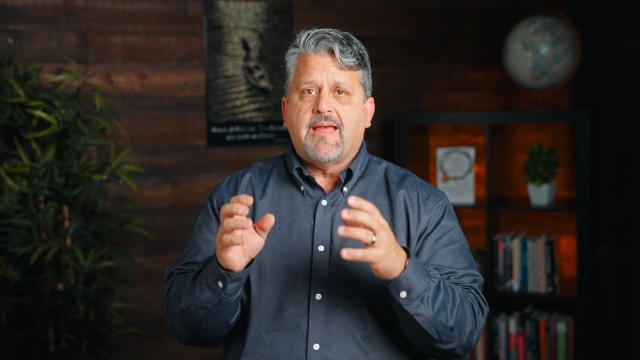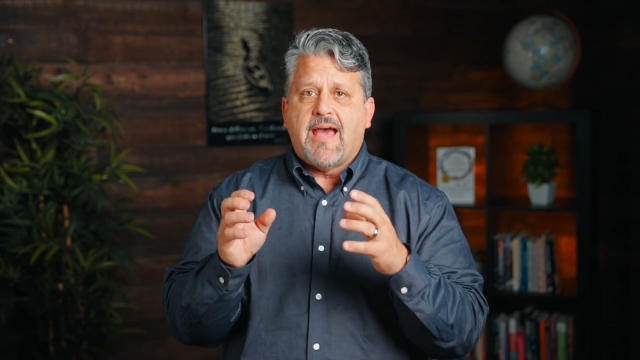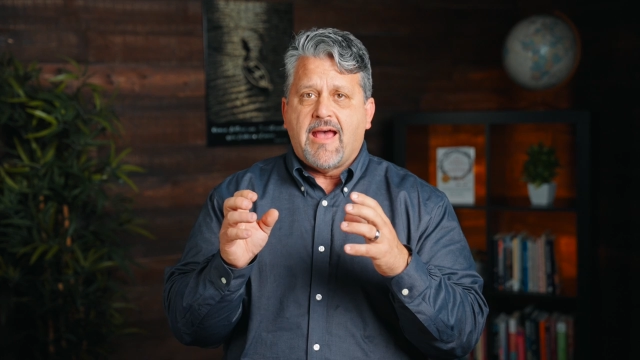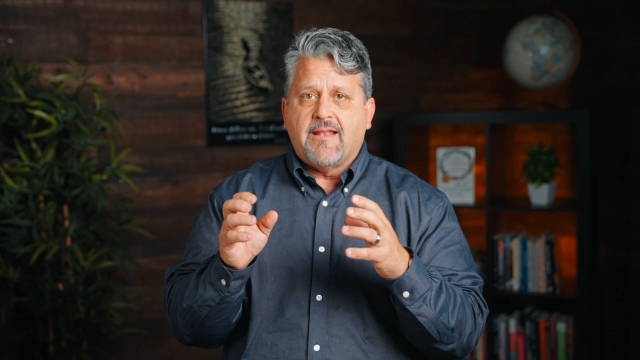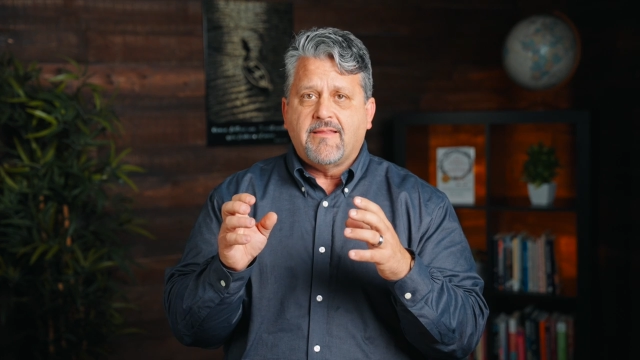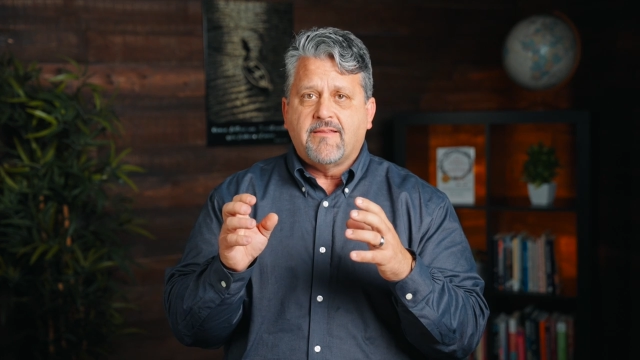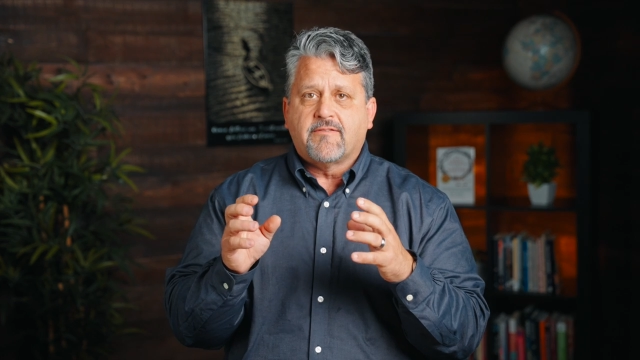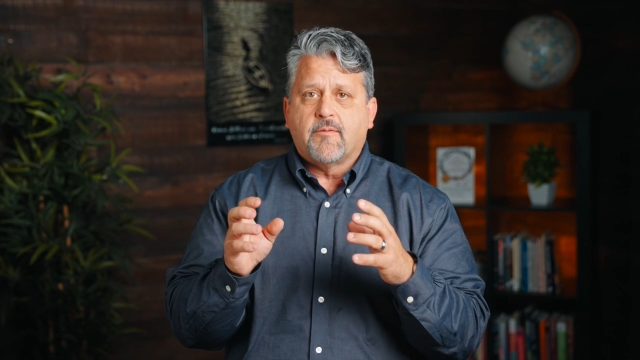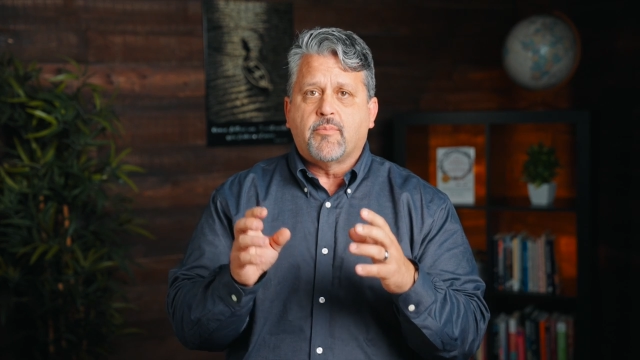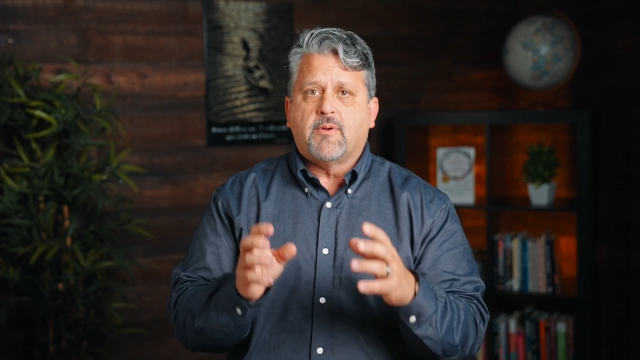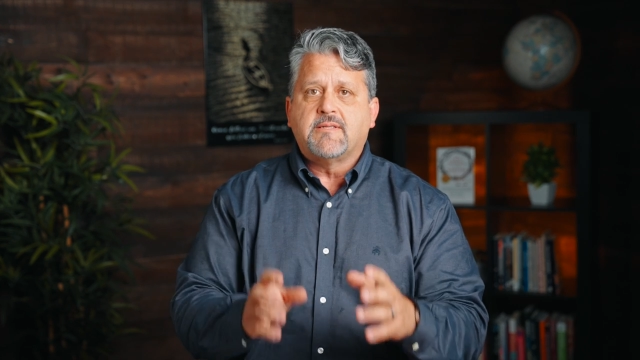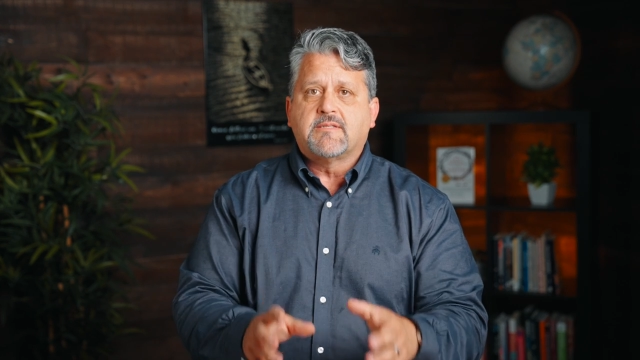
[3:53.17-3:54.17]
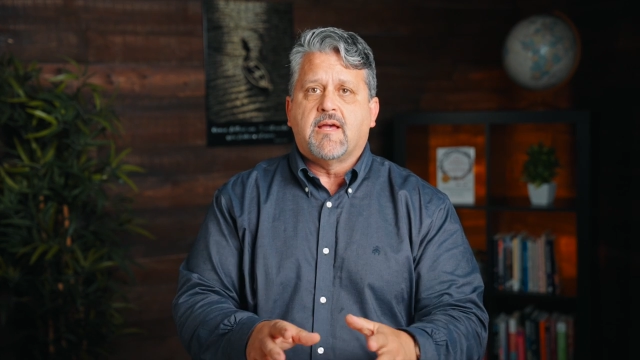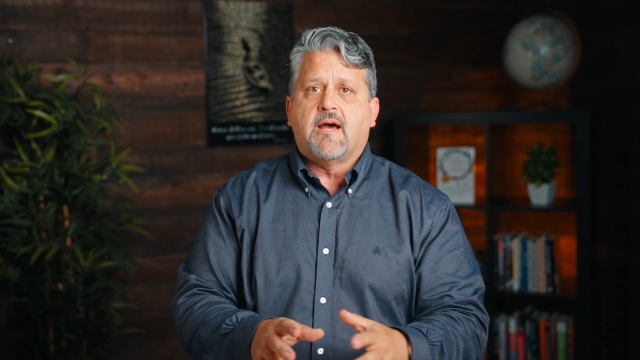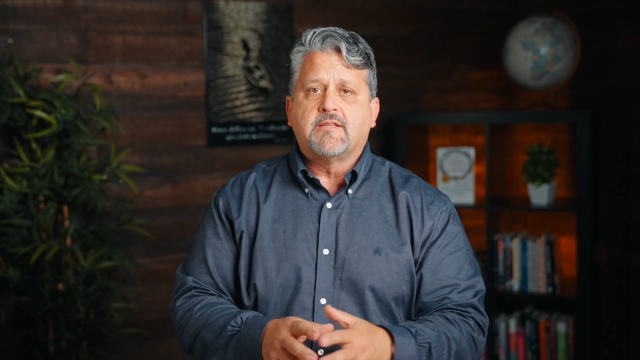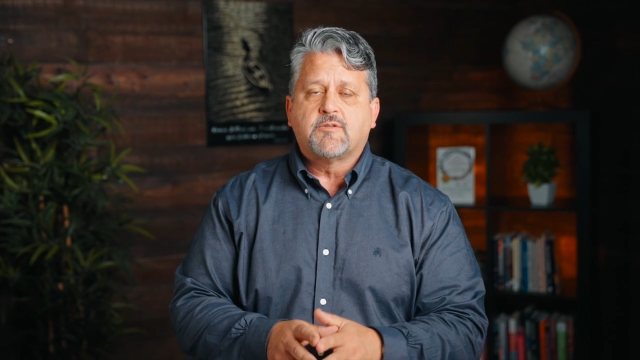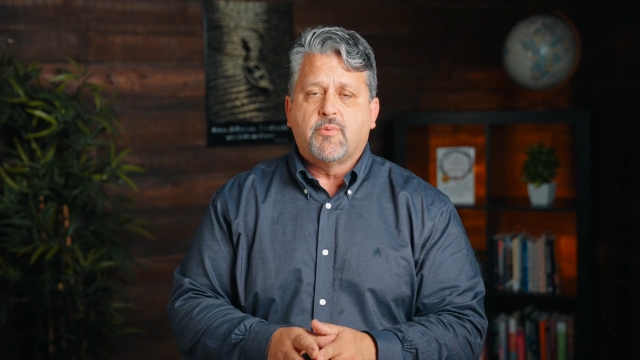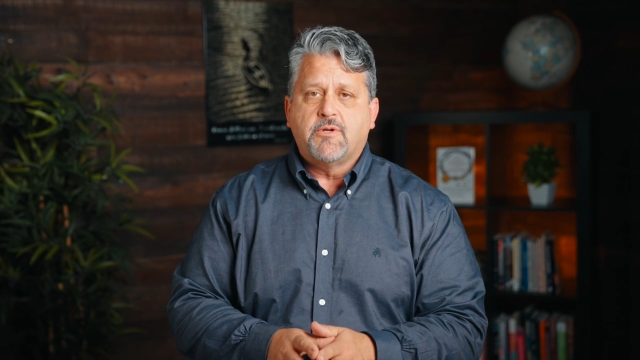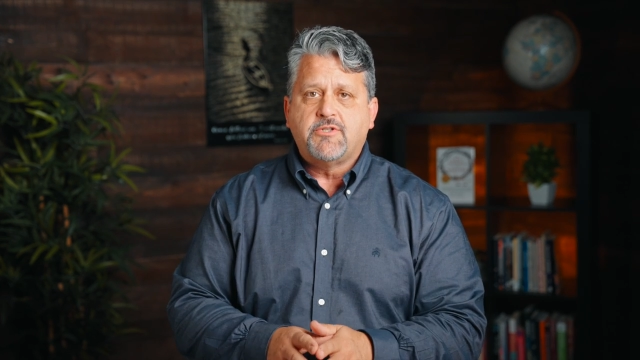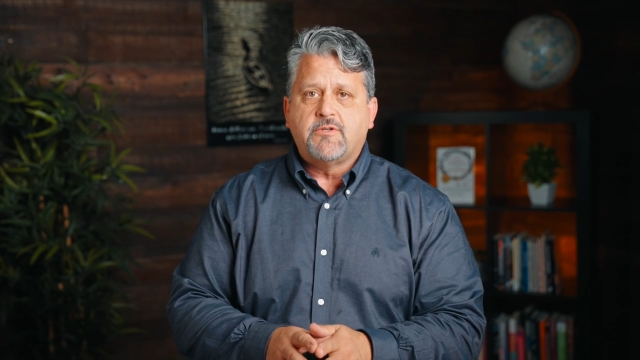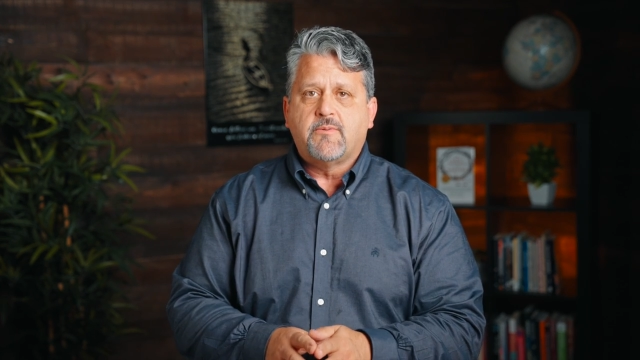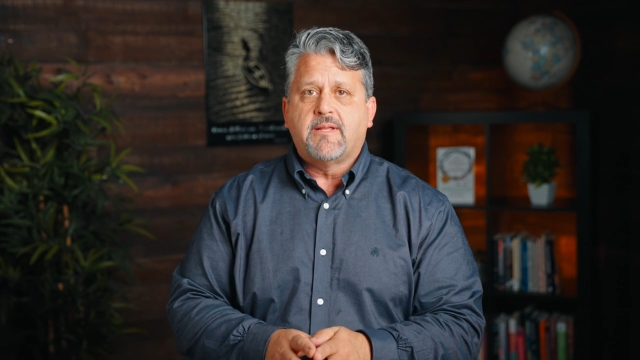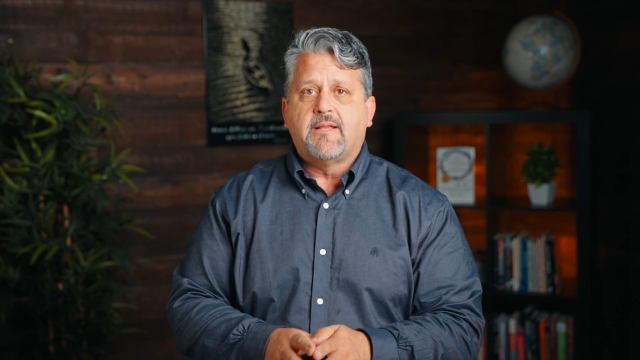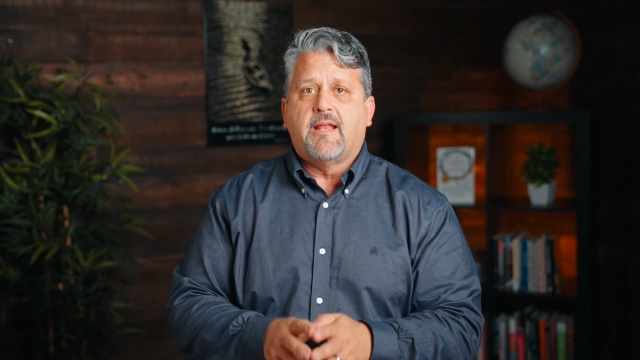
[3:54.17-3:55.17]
that is the place God has put you in,